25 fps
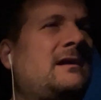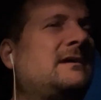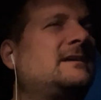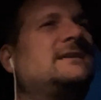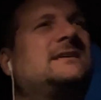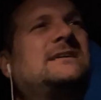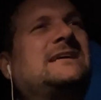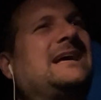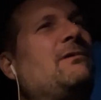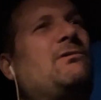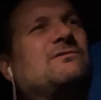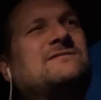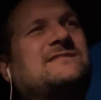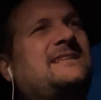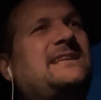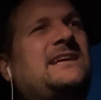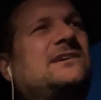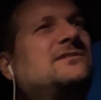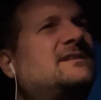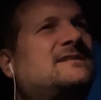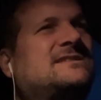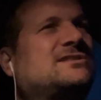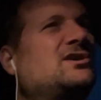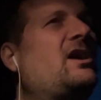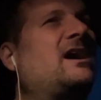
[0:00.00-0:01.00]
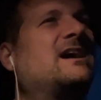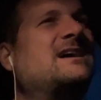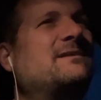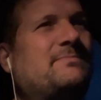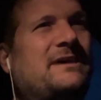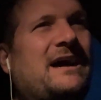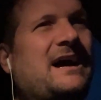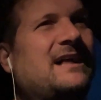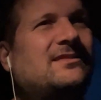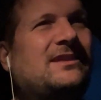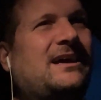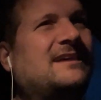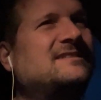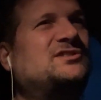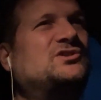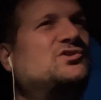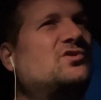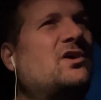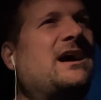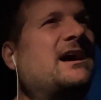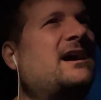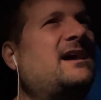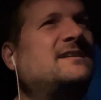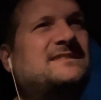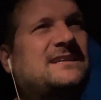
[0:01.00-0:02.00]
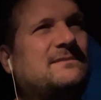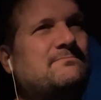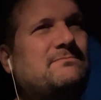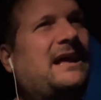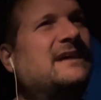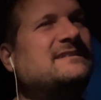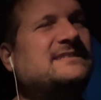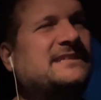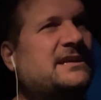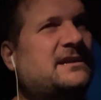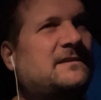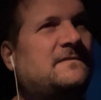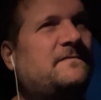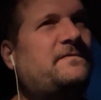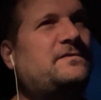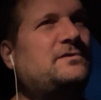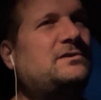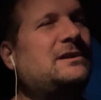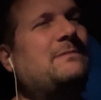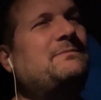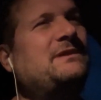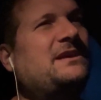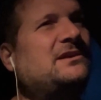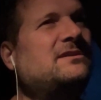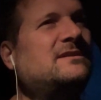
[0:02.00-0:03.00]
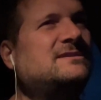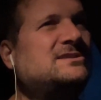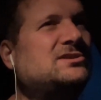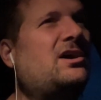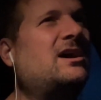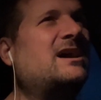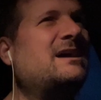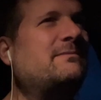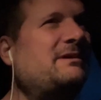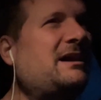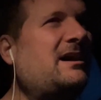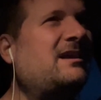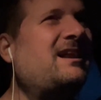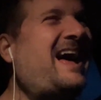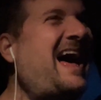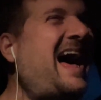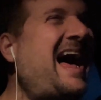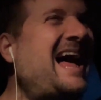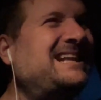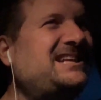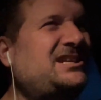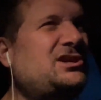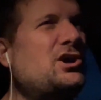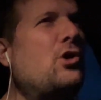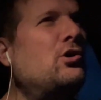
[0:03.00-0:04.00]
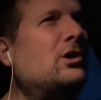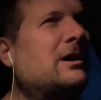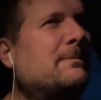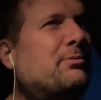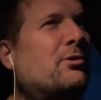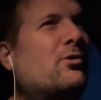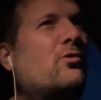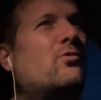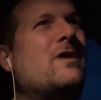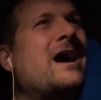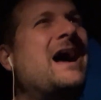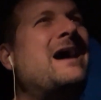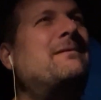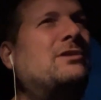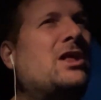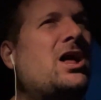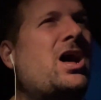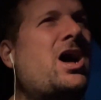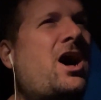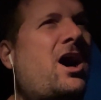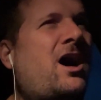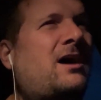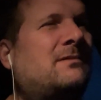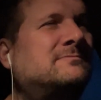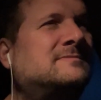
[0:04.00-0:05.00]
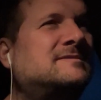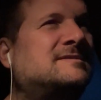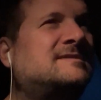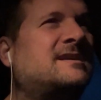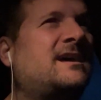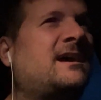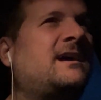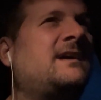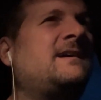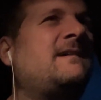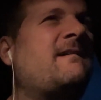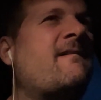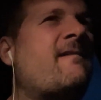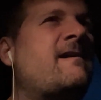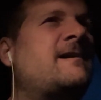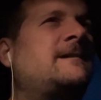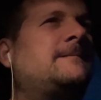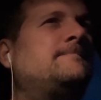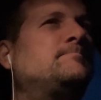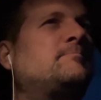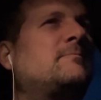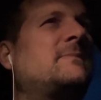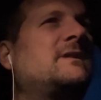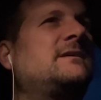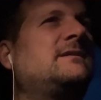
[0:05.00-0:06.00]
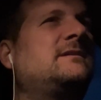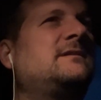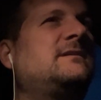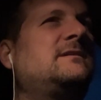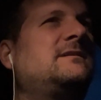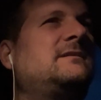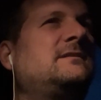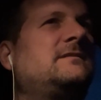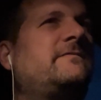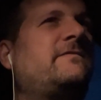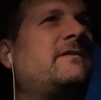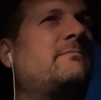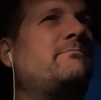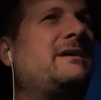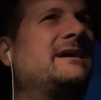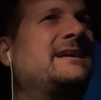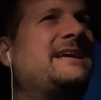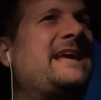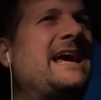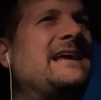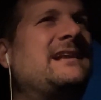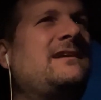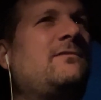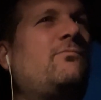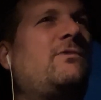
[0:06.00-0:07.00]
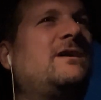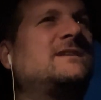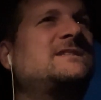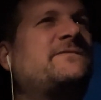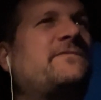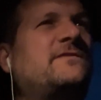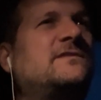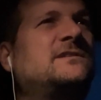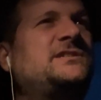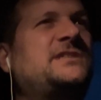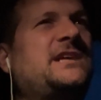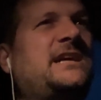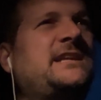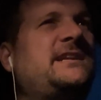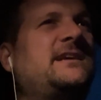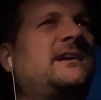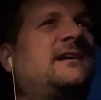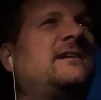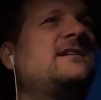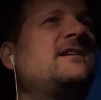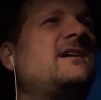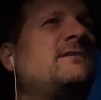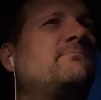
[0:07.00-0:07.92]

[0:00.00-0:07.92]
I wasn't here to talk about Las Trancas and Mexican food. I'm here to talk about hot yoga problems from Buckhannon, West Virginia.